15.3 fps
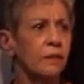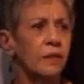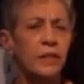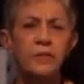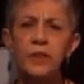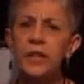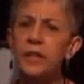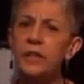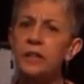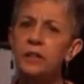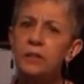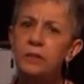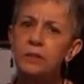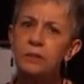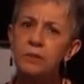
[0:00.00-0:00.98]
living
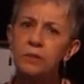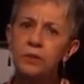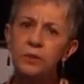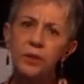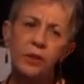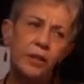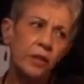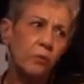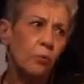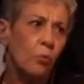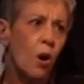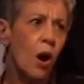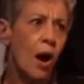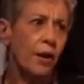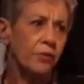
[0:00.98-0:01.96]
in
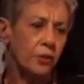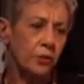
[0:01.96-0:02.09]
rock.